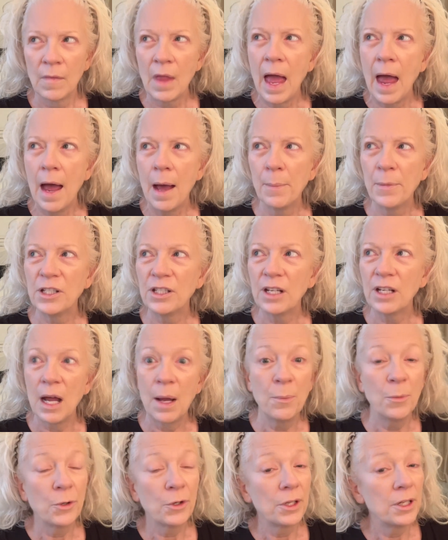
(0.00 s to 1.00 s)
how much
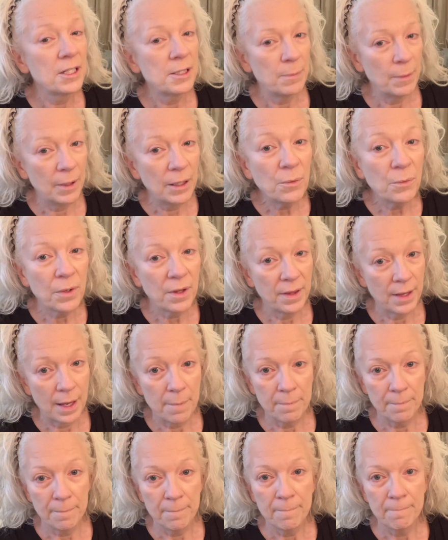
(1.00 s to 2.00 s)
time we're going to spend with
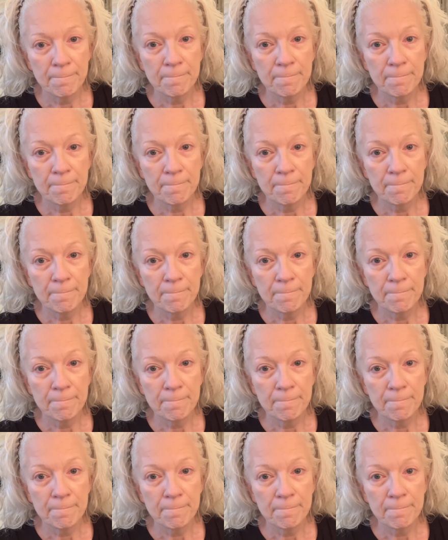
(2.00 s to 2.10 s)
them.